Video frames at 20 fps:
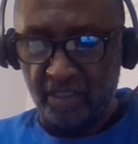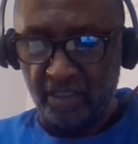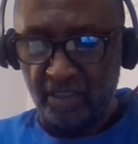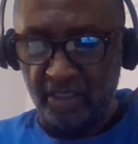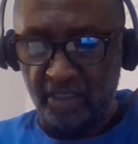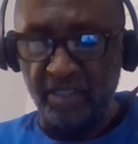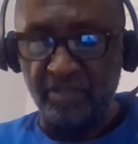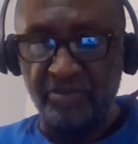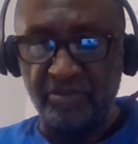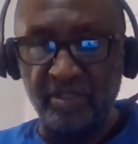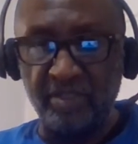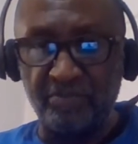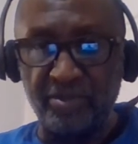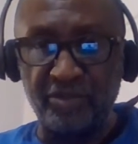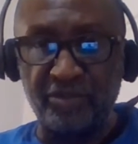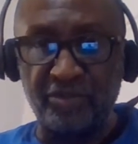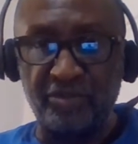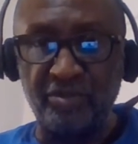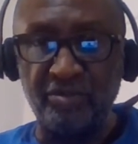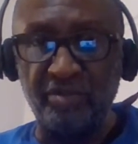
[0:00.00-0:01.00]
is in
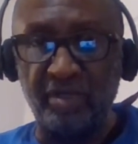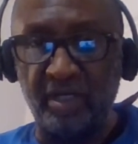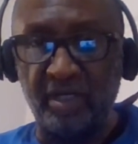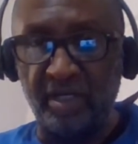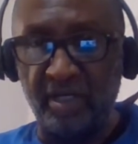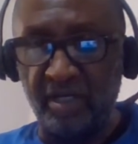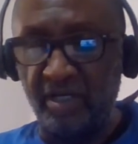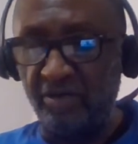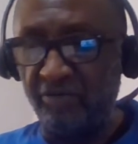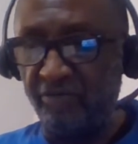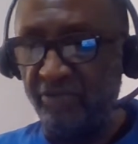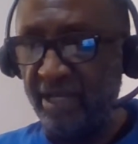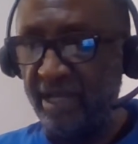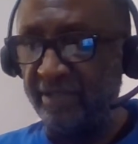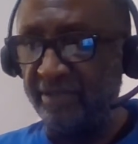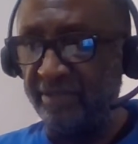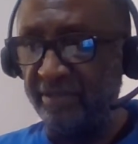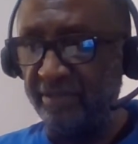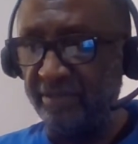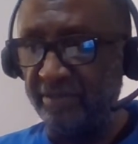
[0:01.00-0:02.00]
pursuit of
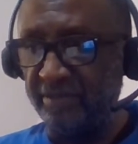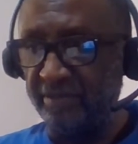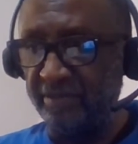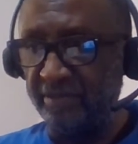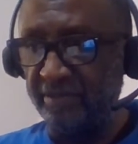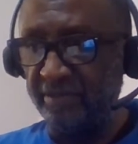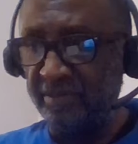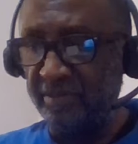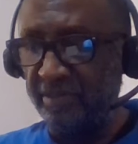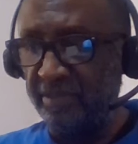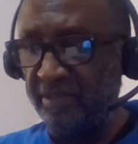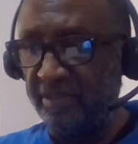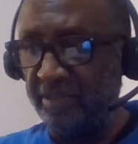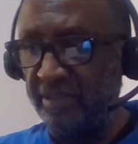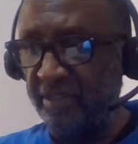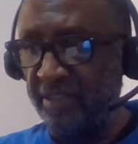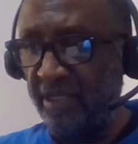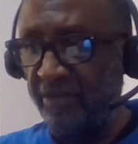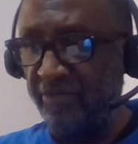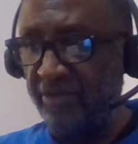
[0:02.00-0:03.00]
that
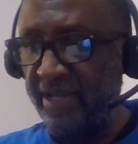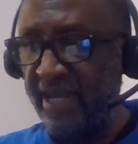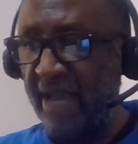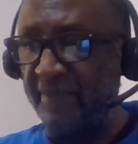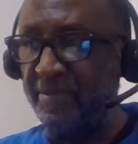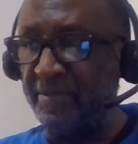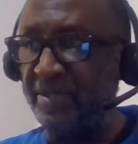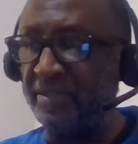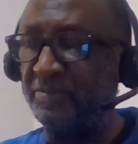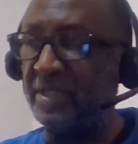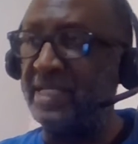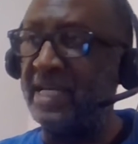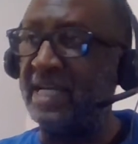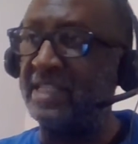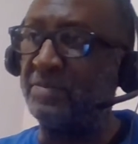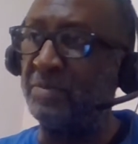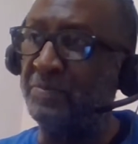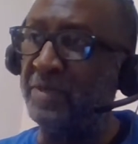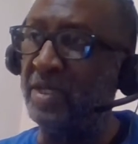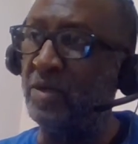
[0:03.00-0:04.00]
happiness. But yes,
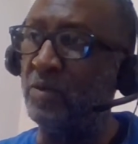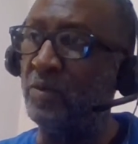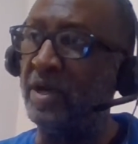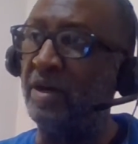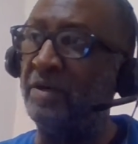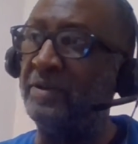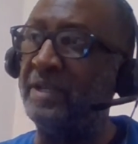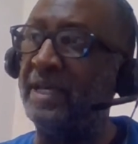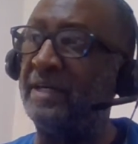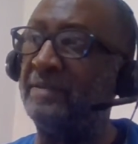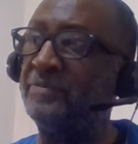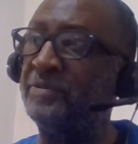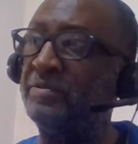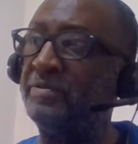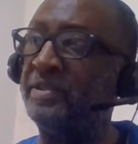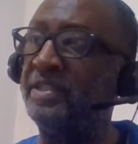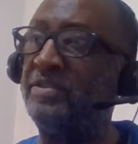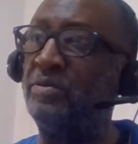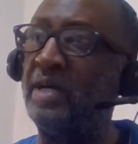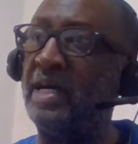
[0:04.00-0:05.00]
but being well. Now, the
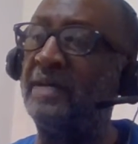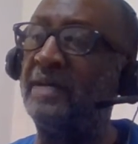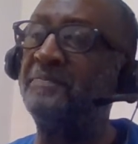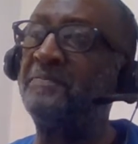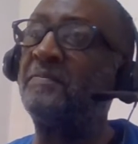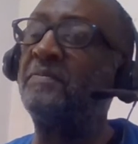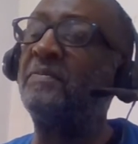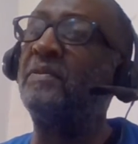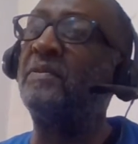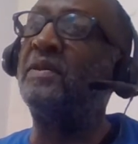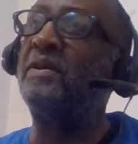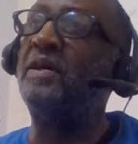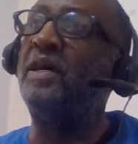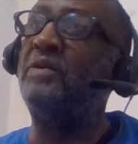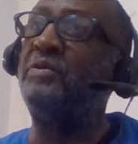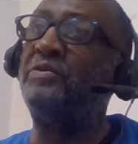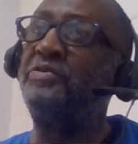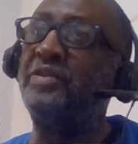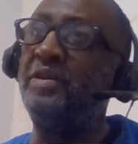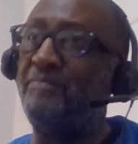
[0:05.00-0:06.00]
reason why I
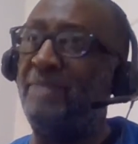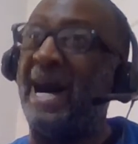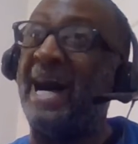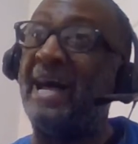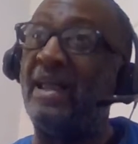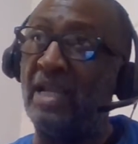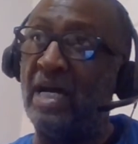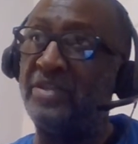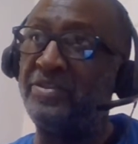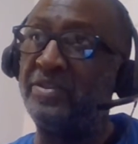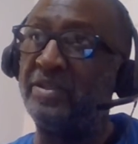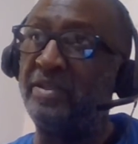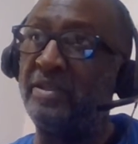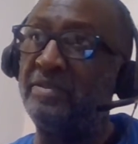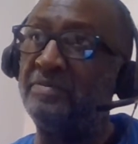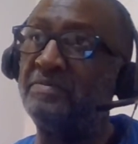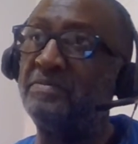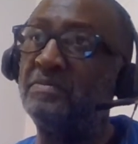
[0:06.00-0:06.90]
don't say biologically